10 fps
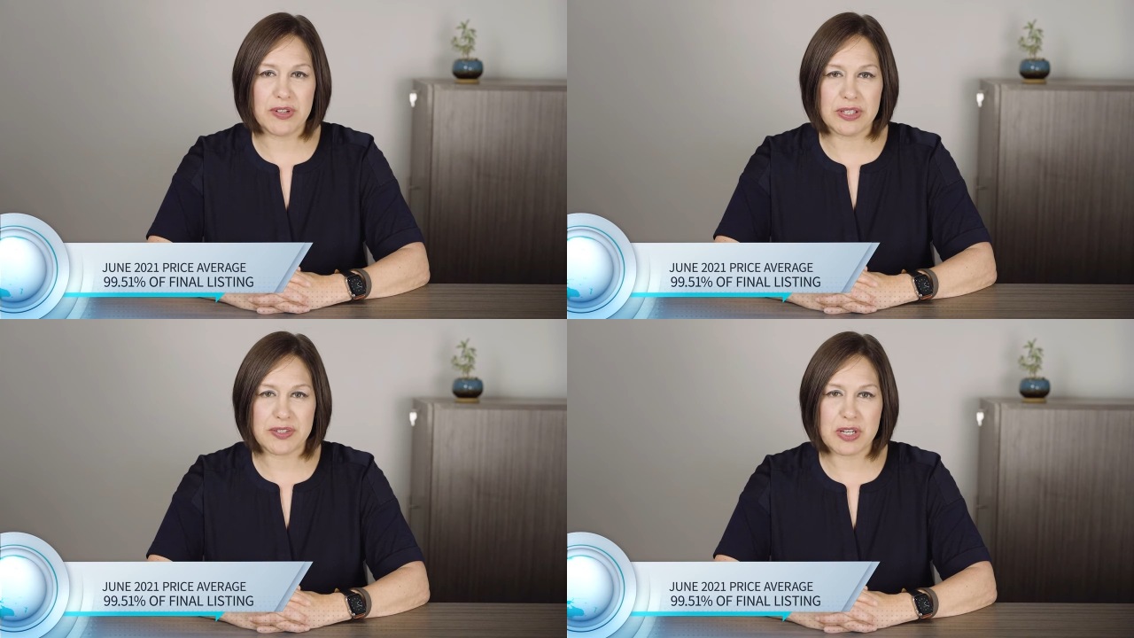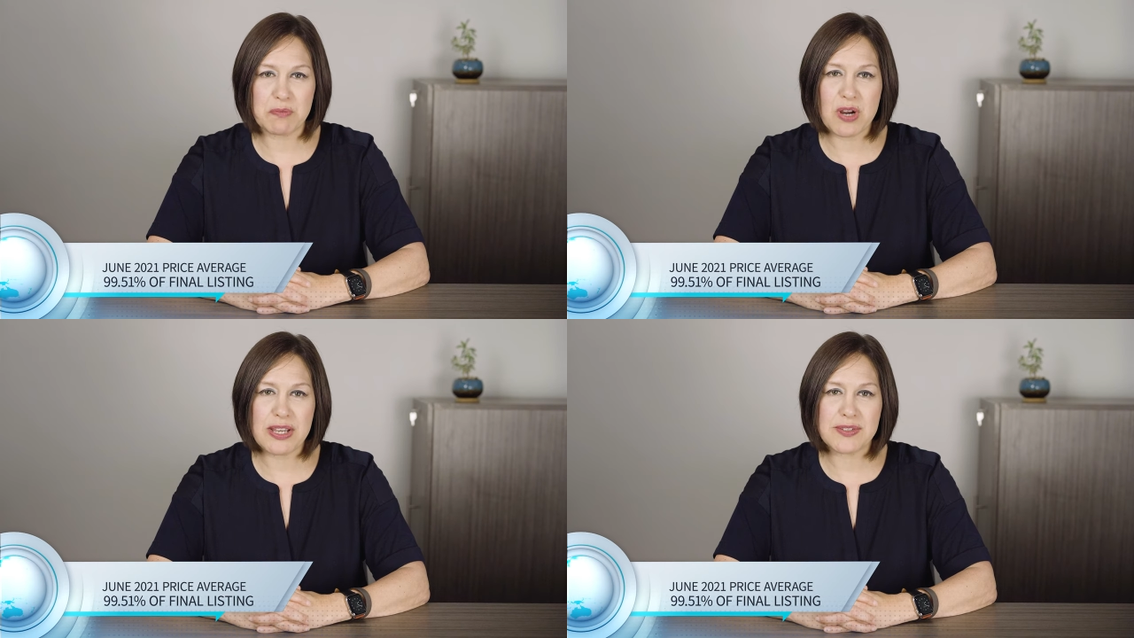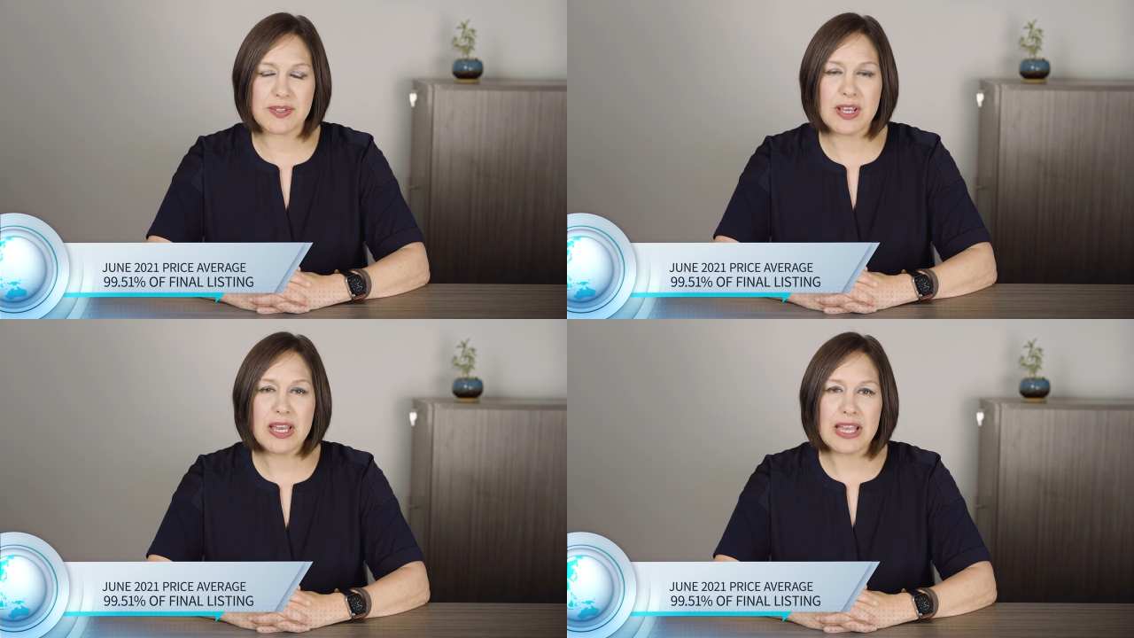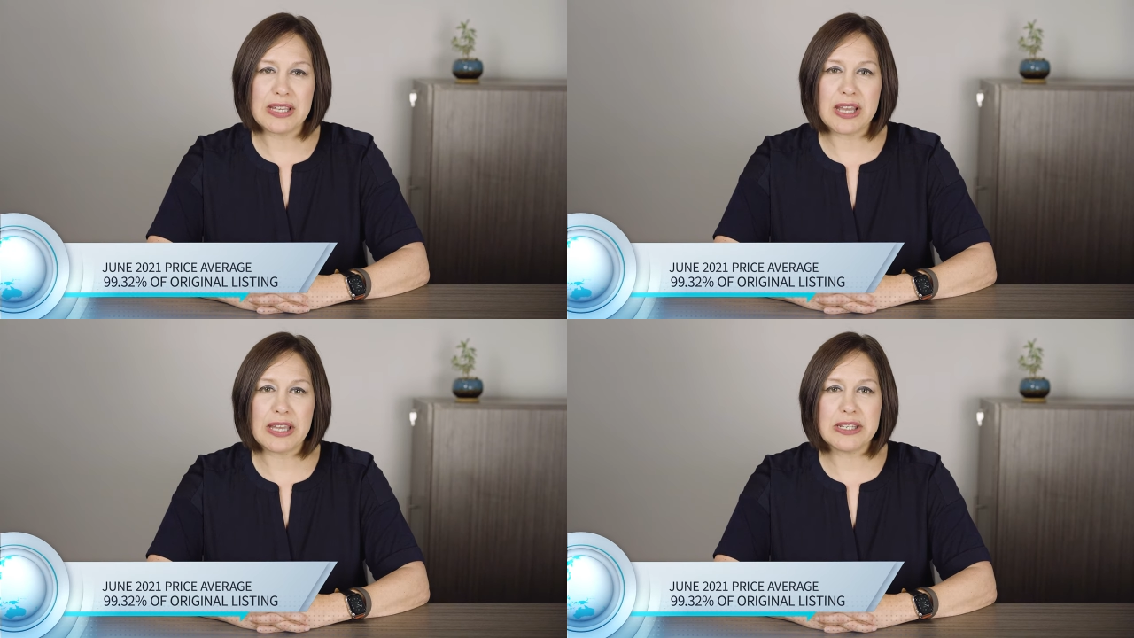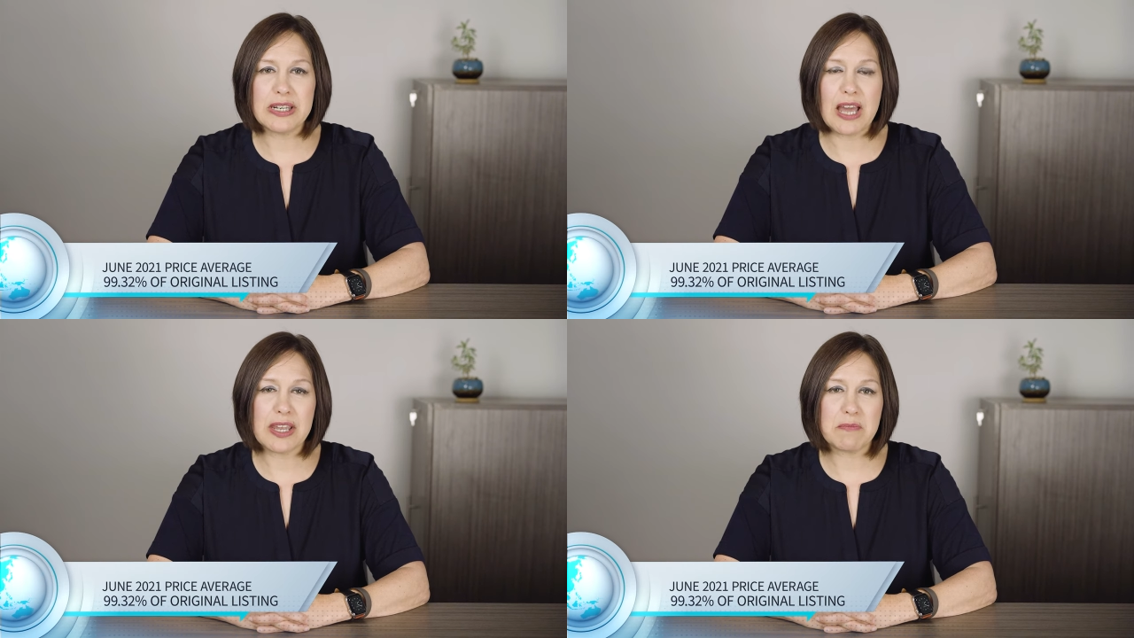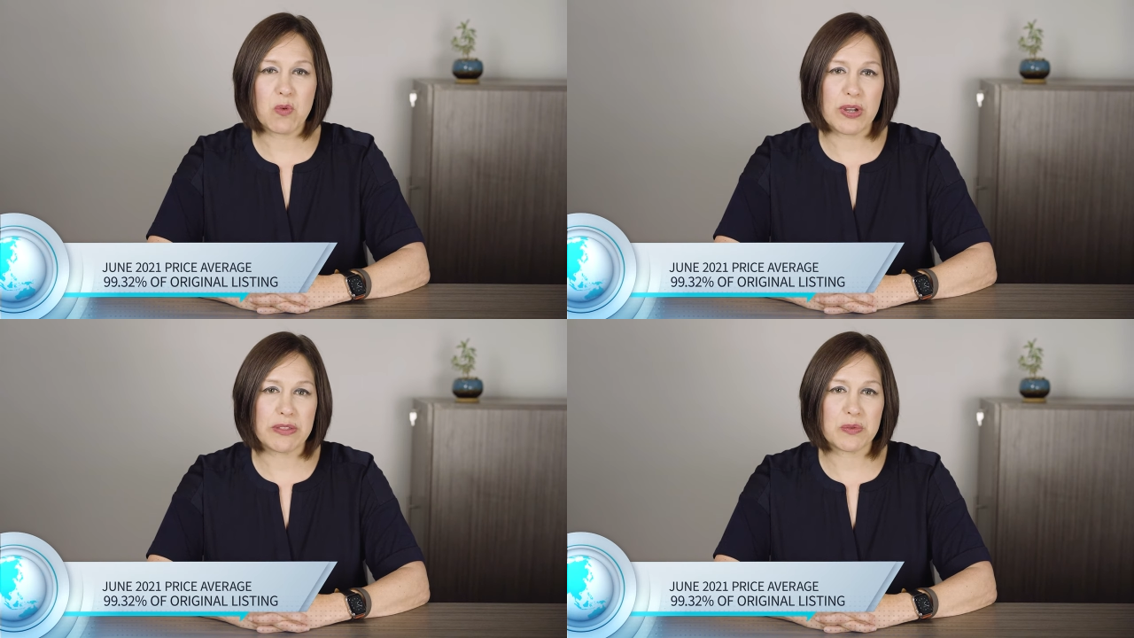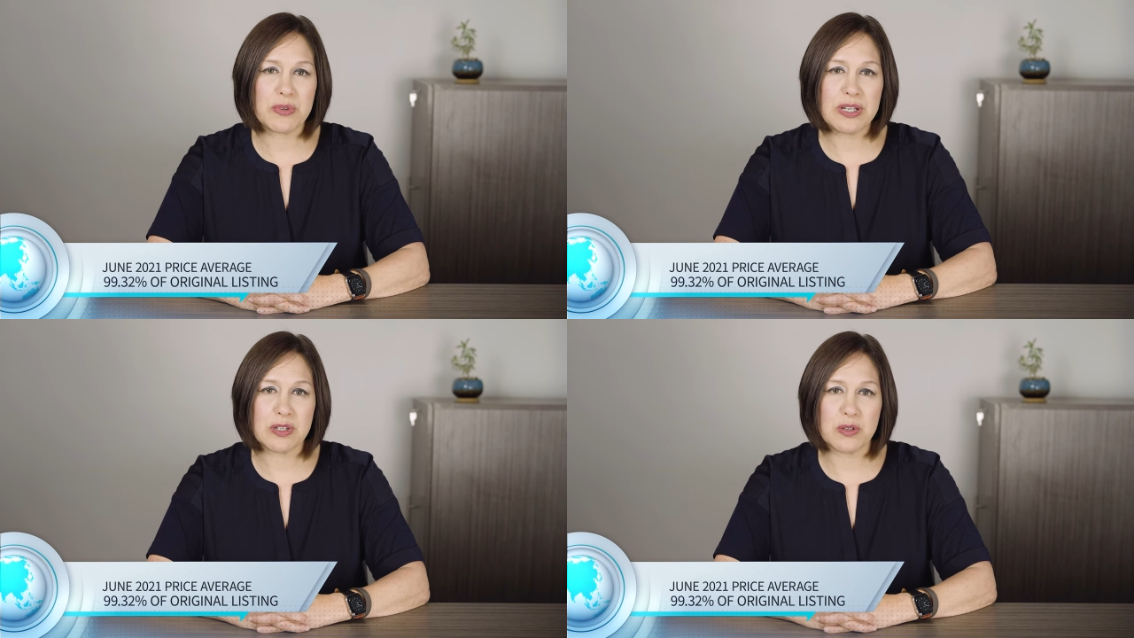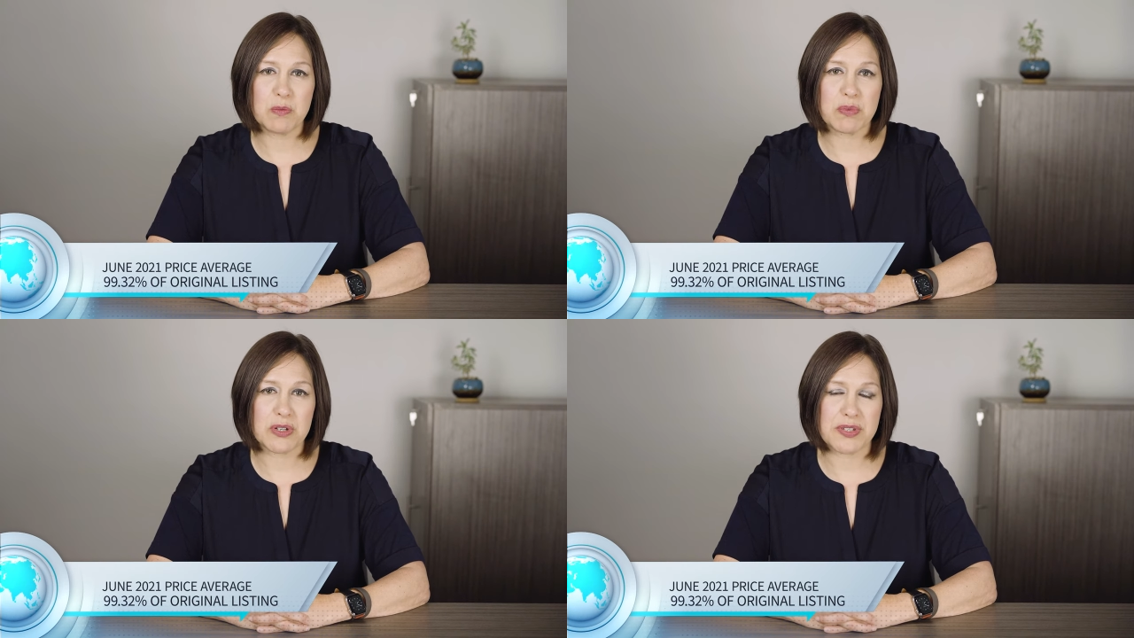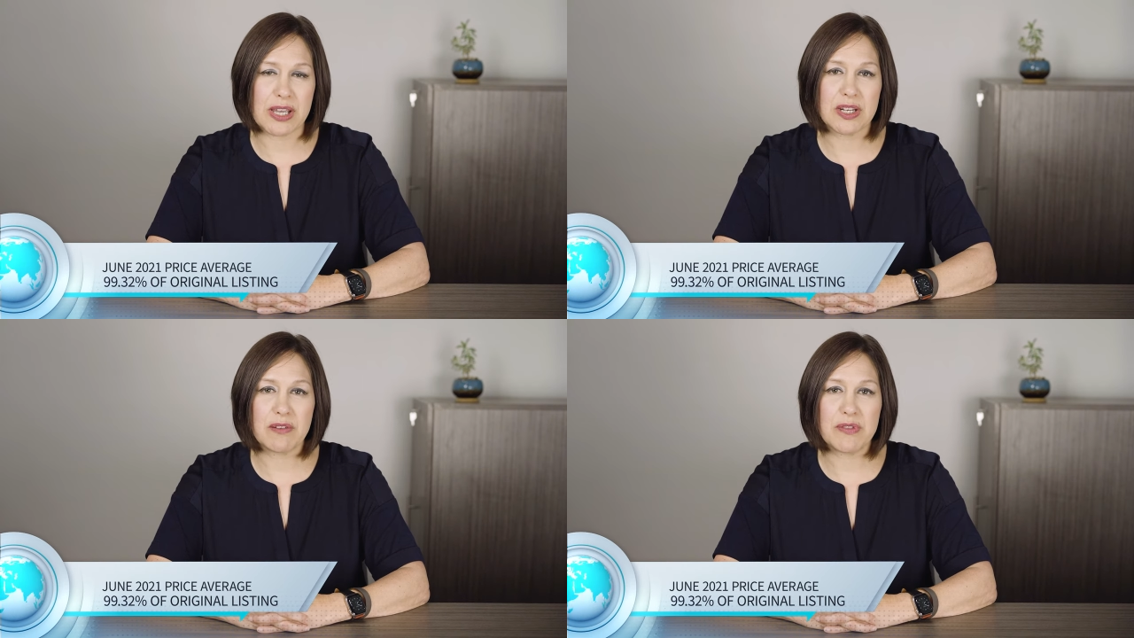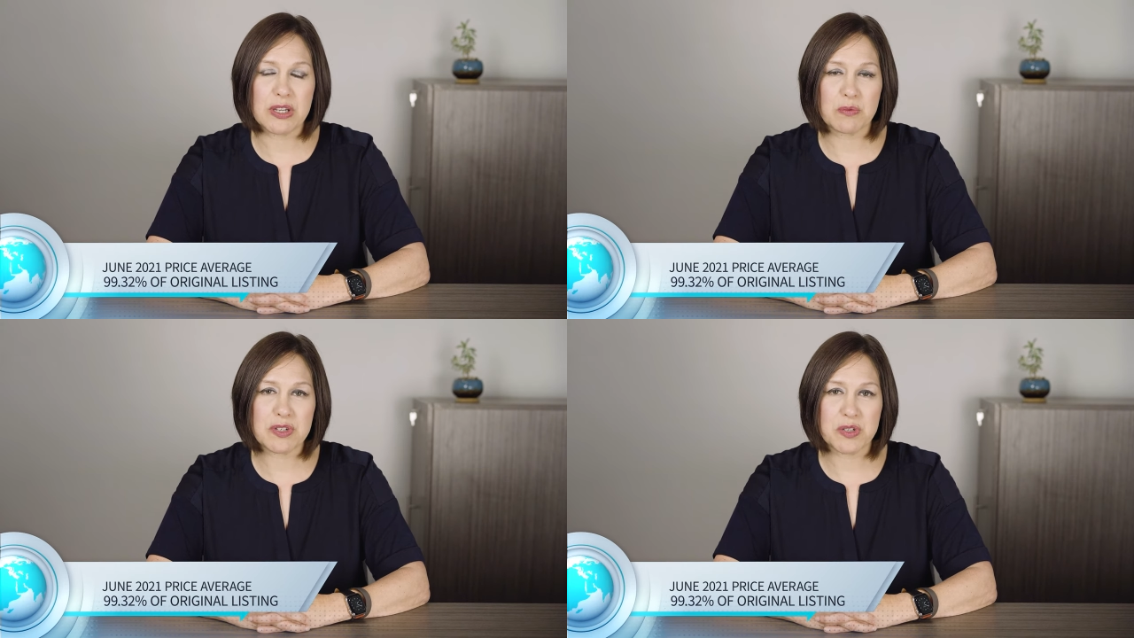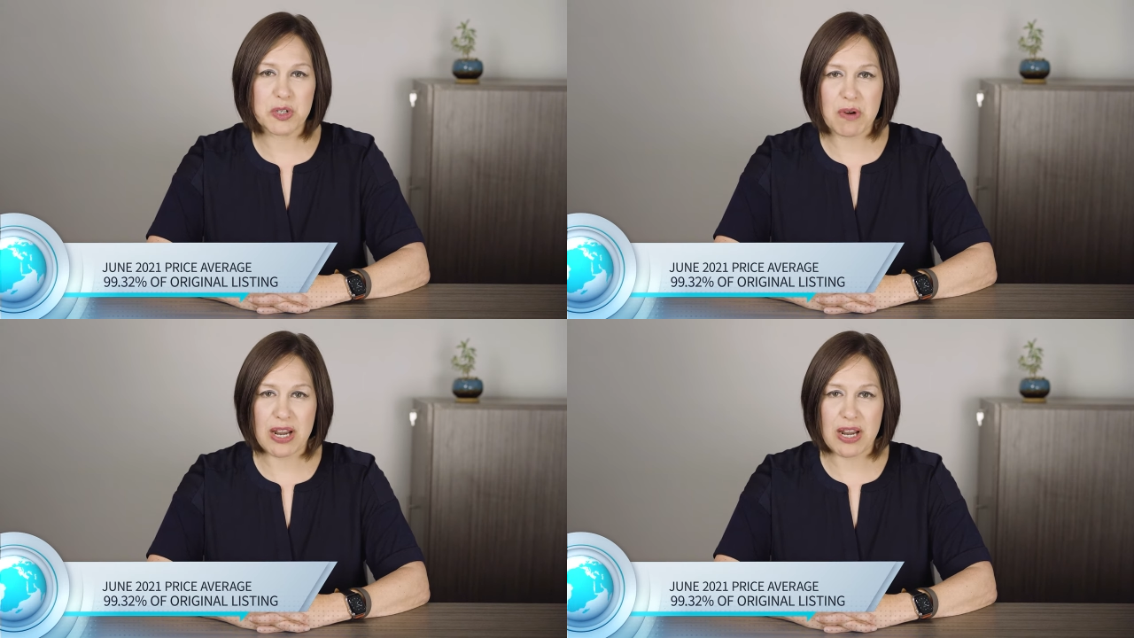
of the listing price and 99.32% of the original